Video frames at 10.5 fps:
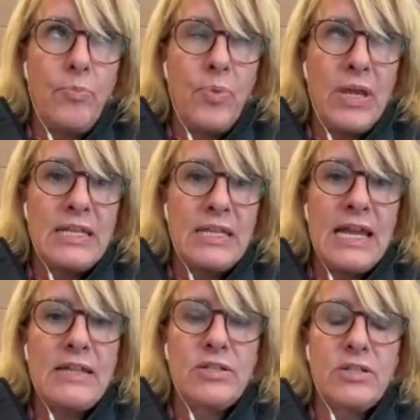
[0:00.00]
being the
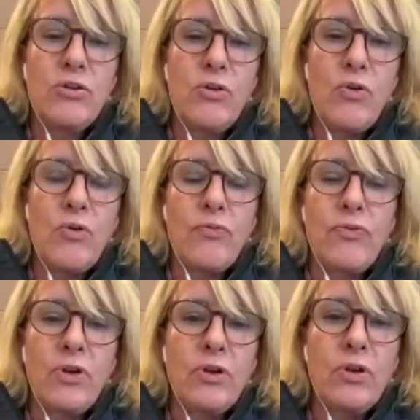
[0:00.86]
editor of
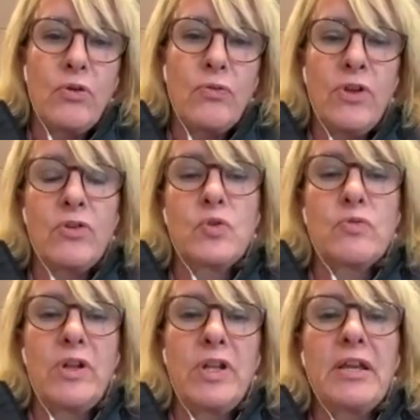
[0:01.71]
an
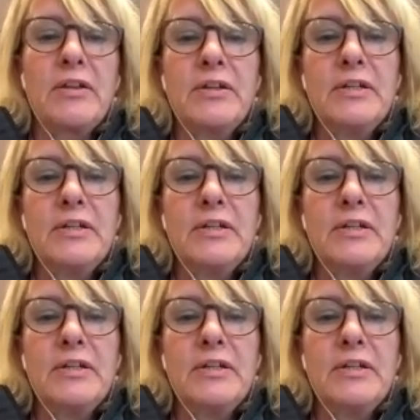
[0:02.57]
ultra running